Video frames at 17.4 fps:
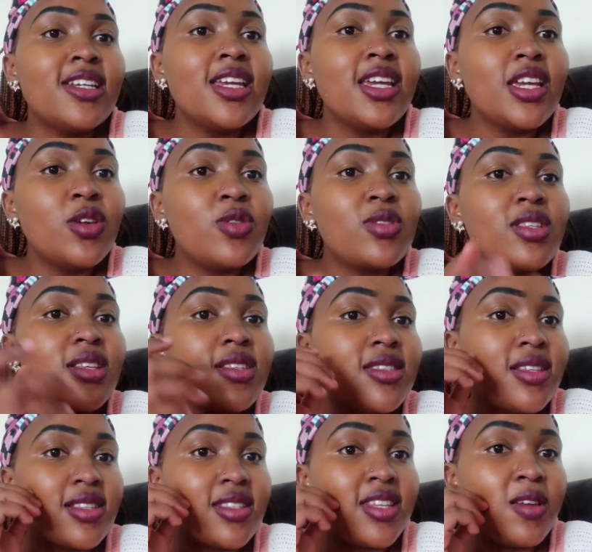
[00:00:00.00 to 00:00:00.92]
He
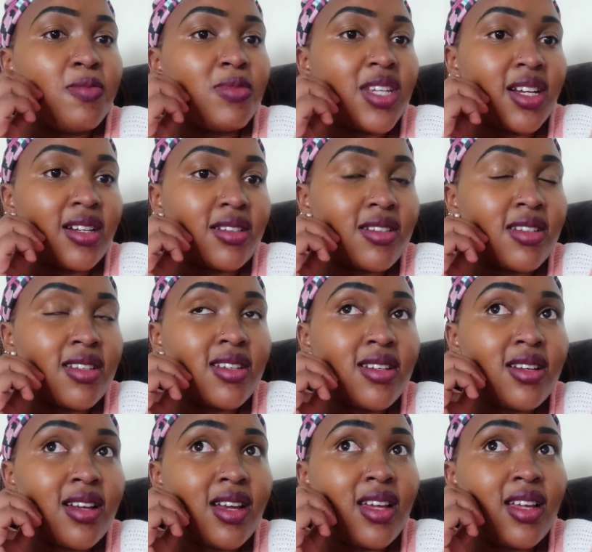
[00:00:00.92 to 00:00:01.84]
uses the same
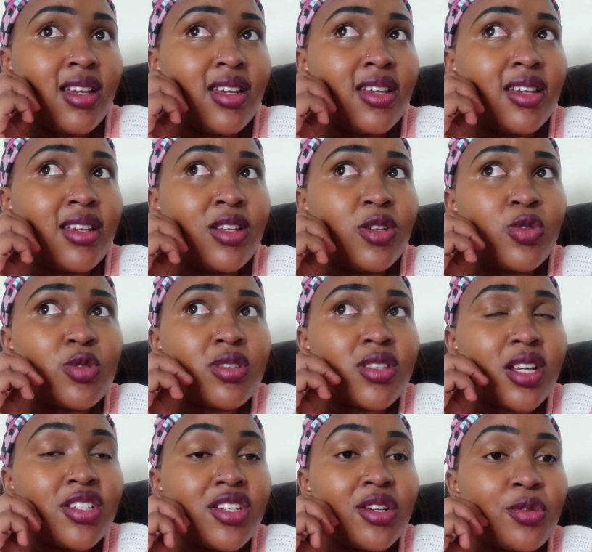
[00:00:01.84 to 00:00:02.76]
tactic, and it was
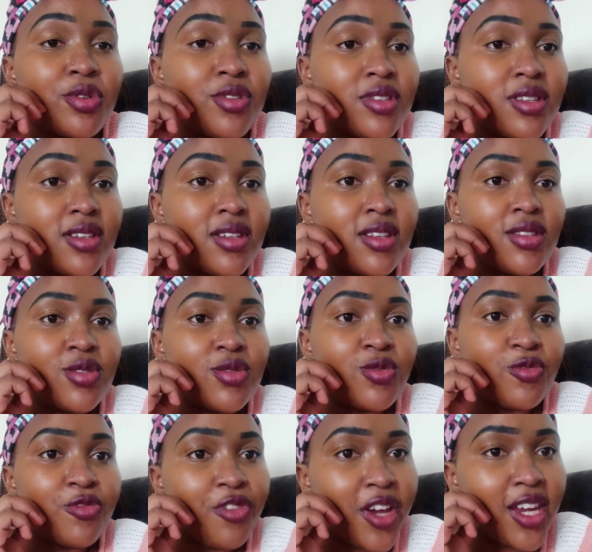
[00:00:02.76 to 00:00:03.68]
such a coincidence
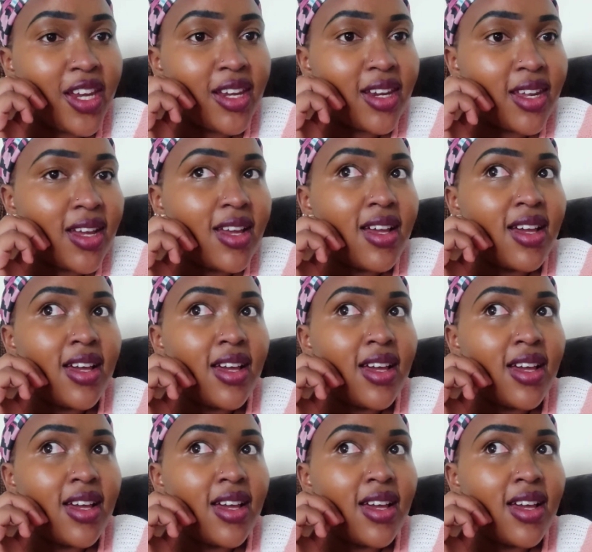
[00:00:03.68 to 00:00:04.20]
to find